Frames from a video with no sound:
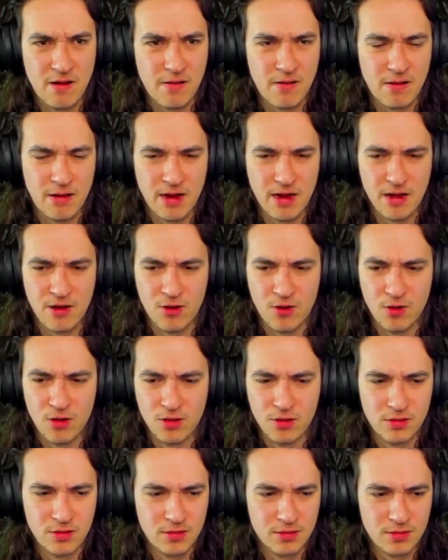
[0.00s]
Ow!
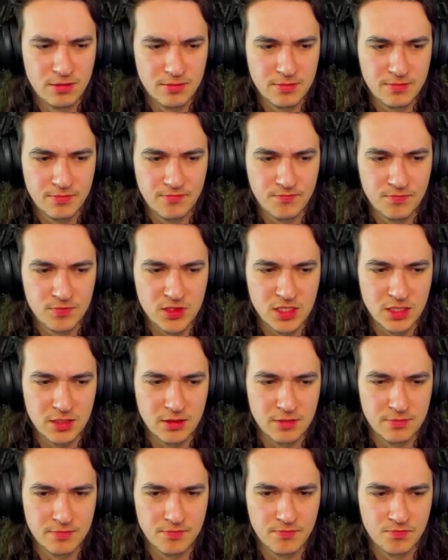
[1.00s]
Okay,
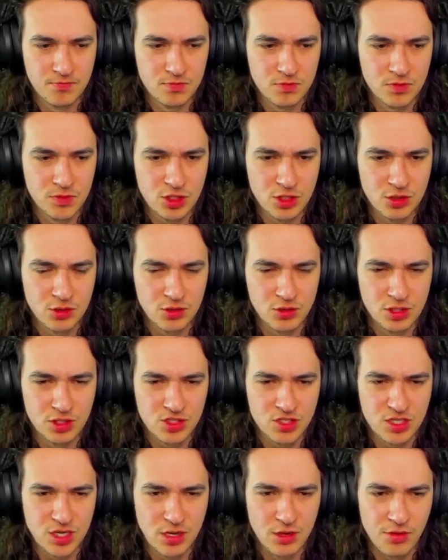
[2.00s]
screw your
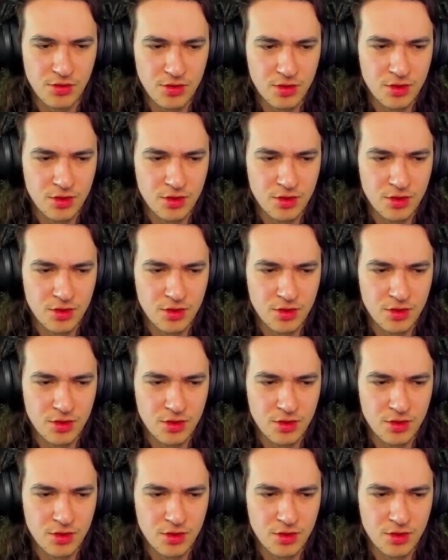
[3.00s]
stealth.